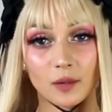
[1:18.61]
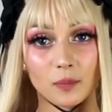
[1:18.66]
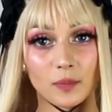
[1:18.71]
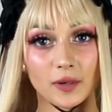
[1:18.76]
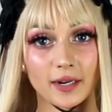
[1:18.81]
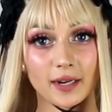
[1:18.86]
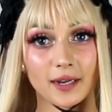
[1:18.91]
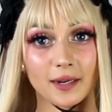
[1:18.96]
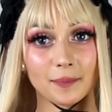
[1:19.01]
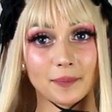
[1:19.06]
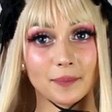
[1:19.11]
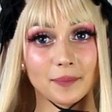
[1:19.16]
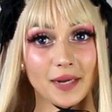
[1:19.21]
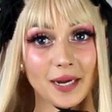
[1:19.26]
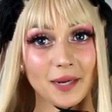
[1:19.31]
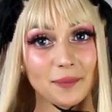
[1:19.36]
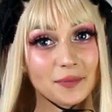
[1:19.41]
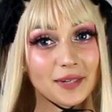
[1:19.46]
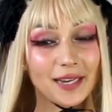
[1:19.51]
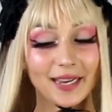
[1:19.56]
but um,
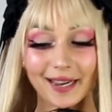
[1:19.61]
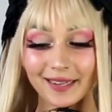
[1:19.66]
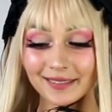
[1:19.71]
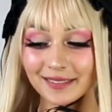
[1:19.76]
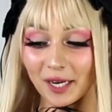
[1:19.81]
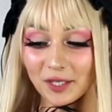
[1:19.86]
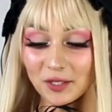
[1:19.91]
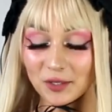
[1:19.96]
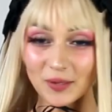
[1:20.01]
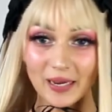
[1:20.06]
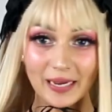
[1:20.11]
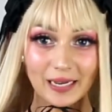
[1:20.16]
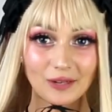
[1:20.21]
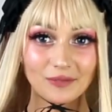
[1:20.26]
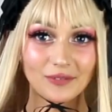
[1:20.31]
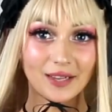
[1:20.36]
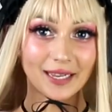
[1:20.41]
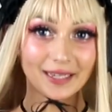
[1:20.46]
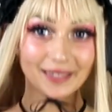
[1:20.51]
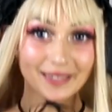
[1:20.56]
up next I do
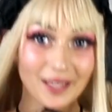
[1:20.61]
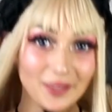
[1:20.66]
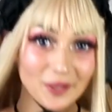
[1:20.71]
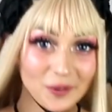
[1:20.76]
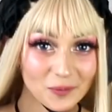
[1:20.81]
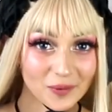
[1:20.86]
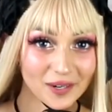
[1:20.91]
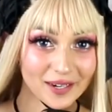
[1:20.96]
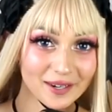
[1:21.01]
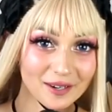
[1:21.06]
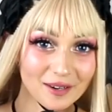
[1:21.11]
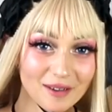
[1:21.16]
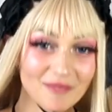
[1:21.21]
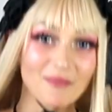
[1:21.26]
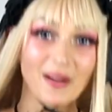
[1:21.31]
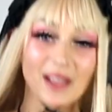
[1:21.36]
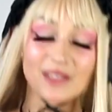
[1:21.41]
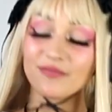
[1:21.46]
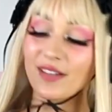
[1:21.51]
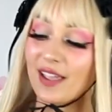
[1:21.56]
have another one of
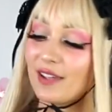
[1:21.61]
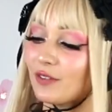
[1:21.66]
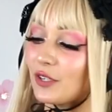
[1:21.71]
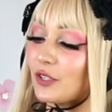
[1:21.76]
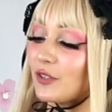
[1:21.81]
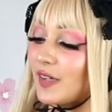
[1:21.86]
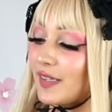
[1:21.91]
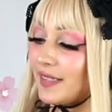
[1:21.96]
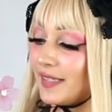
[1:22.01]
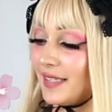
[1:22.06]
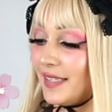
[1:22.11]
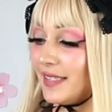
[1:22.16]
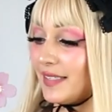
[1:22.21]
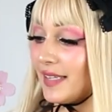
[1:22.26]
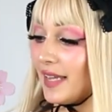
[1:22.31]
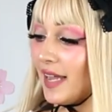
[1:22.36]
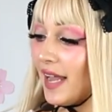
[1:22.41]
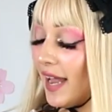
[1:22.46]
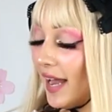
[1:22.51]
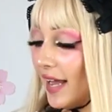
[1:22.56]
my favourite
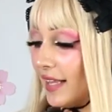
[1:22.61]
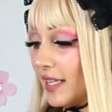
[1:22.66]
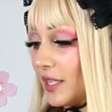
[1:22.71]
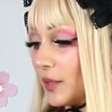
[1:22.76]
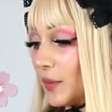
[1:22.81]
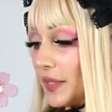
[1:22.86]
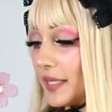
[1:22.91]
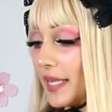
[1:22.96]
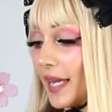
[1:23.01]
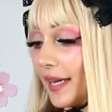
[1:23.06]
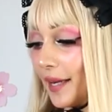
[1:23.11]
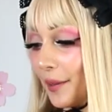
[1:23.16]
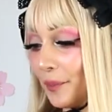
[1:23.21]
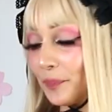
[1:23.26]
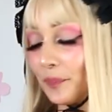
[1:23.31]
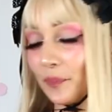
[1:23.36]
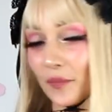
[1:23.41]
dresses, and this was like,